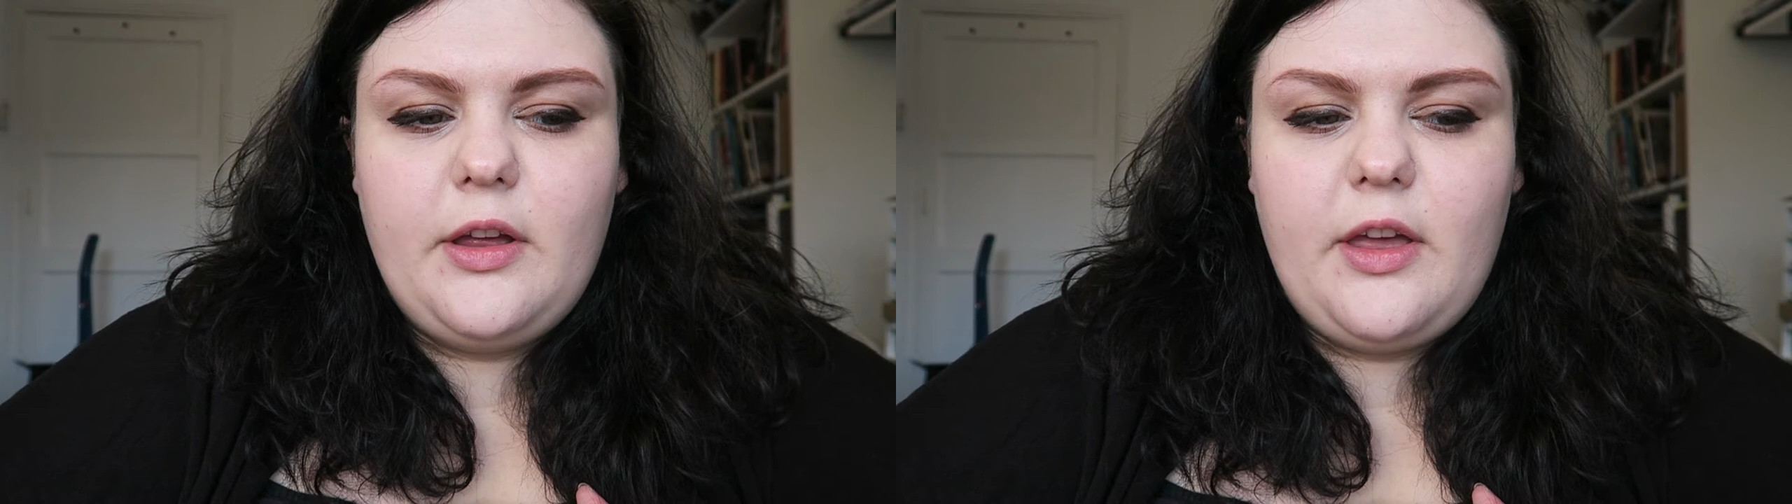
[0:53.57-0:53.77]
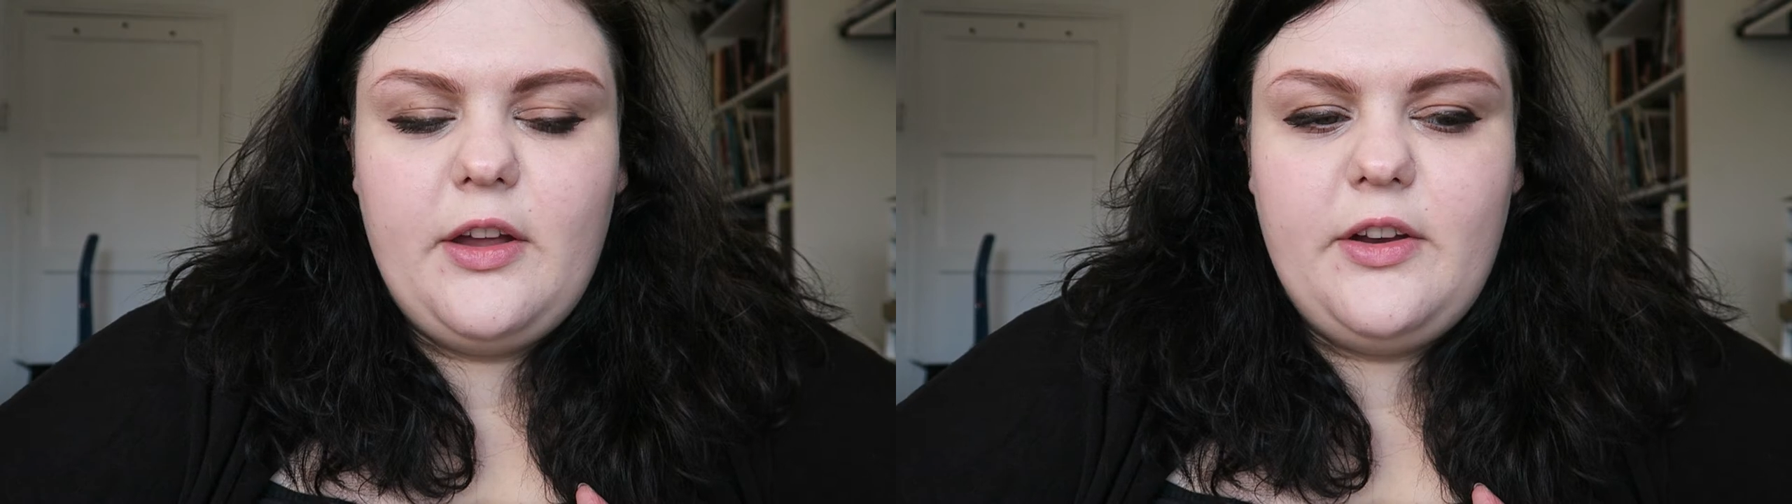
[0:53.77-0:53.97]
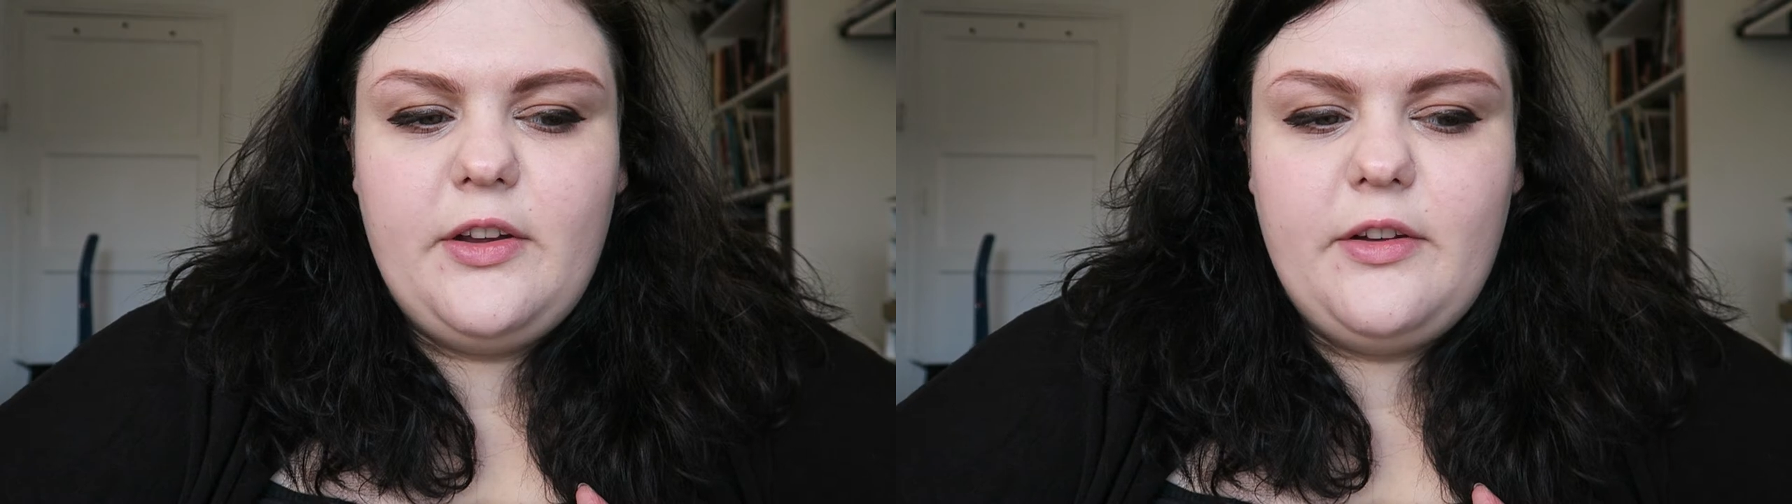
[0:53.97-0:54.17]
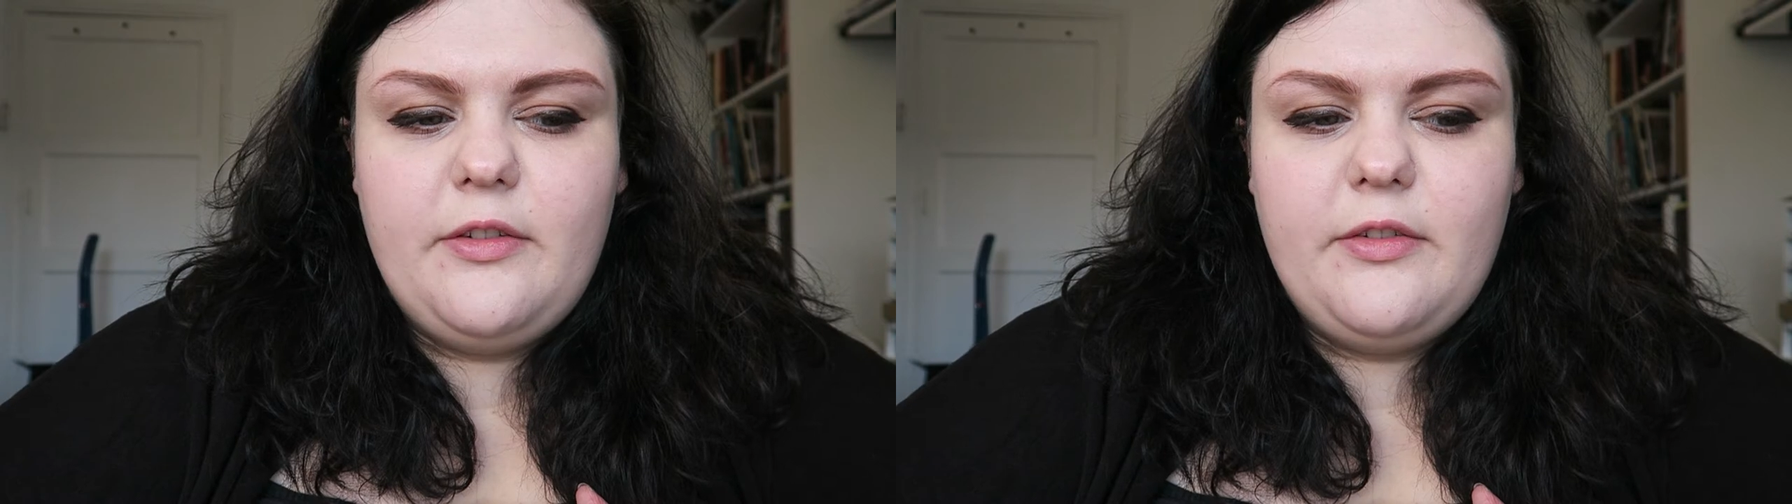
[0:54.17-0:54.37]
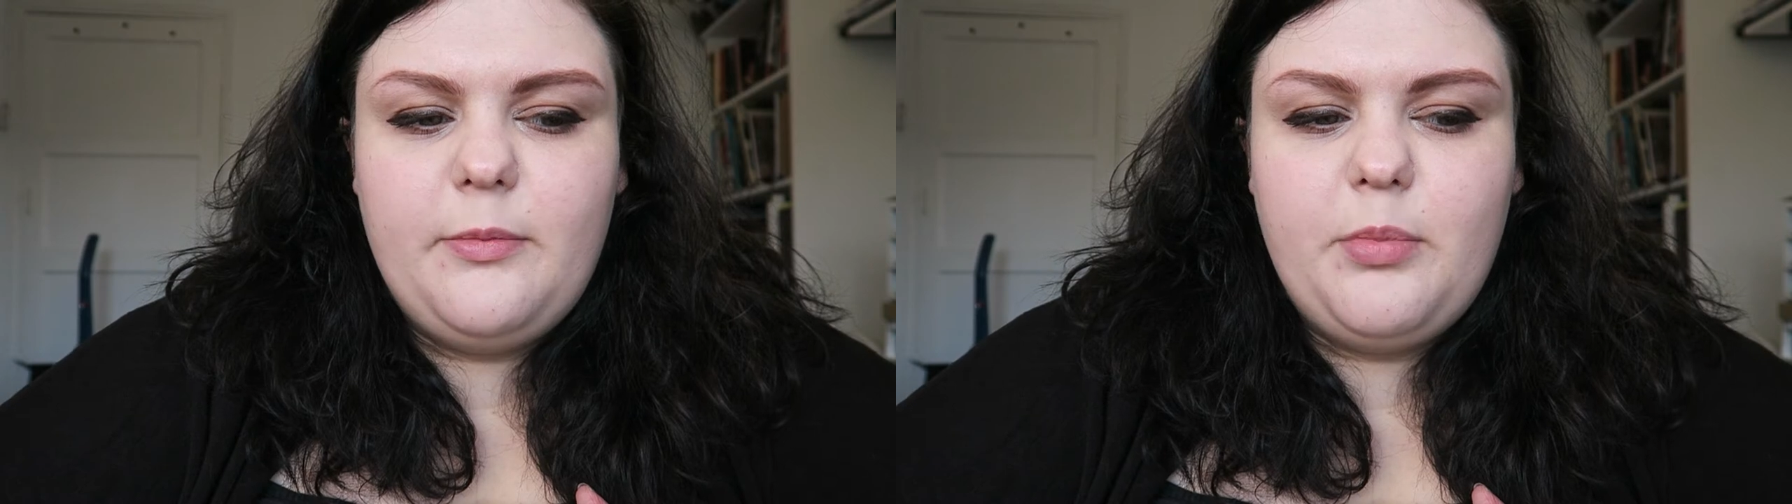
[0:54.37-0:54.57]
kind
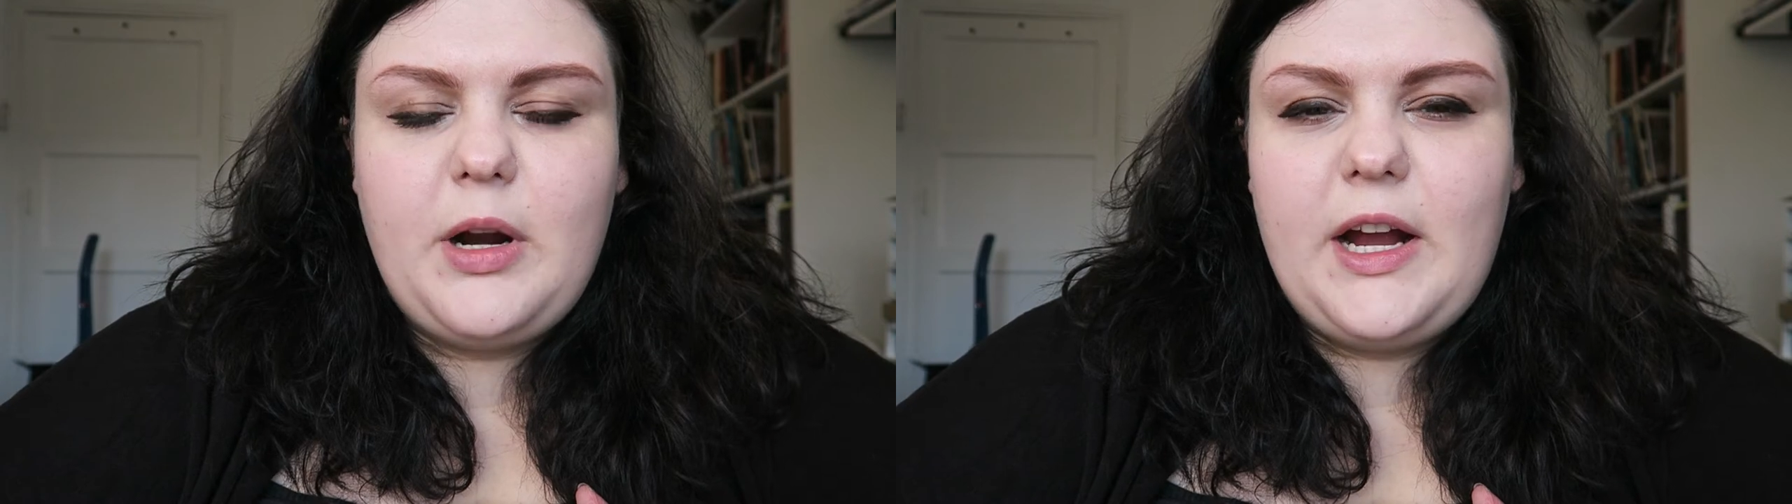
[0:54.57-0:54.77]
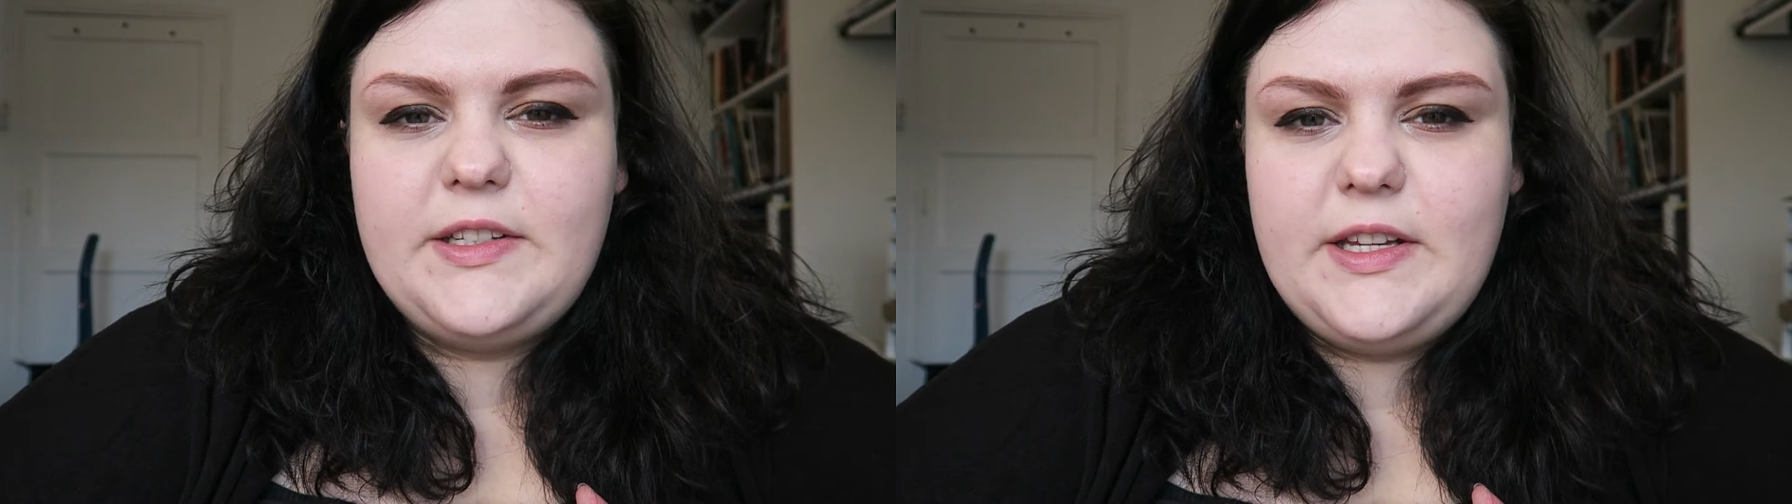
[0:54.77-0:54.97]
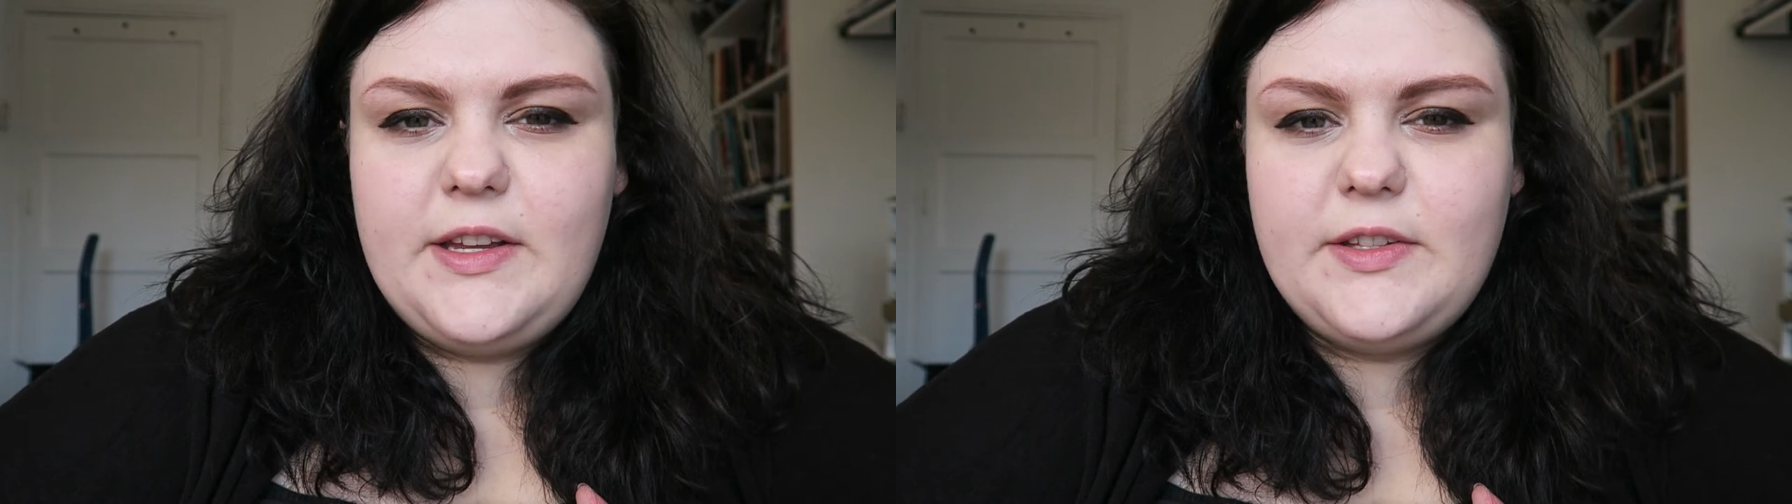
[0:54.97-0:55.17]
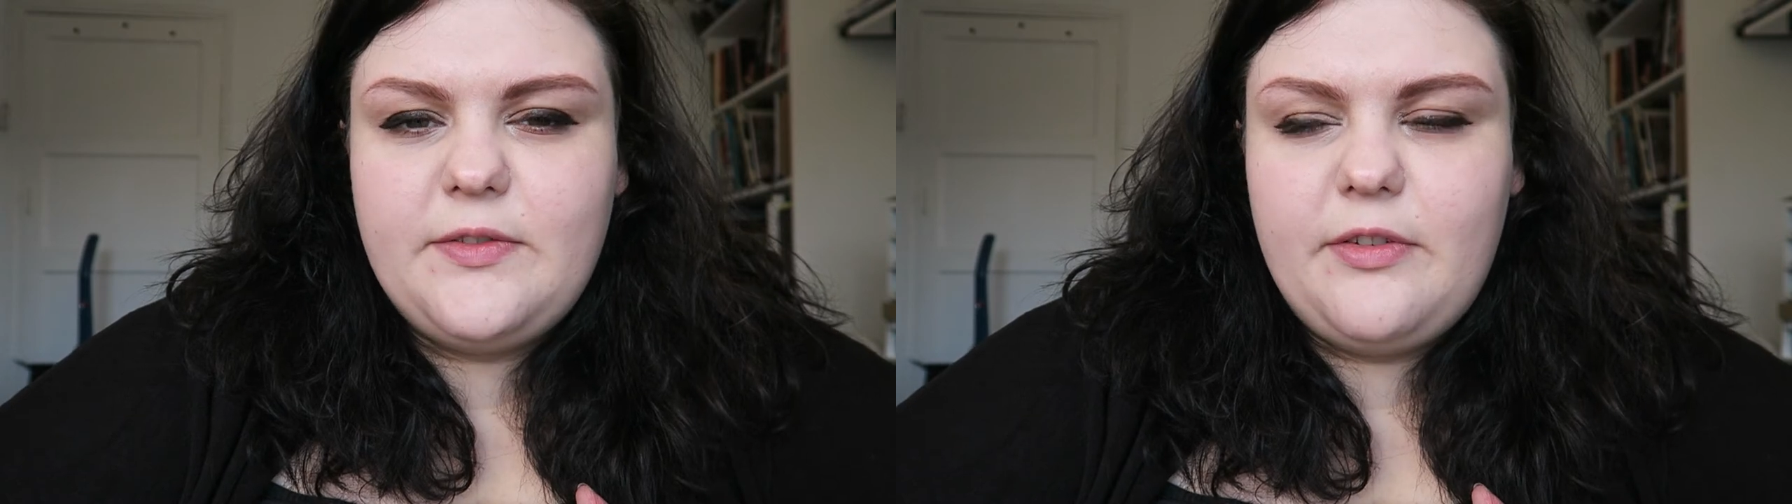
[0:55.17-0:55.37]
of practice